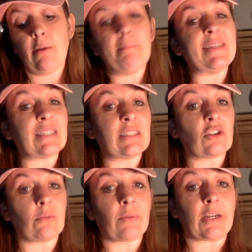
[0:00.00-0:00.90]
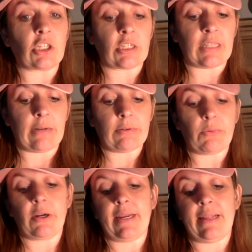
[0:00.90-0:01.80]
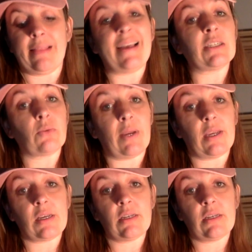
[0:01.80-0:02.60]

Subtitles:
based on certain projects that I was working on last week.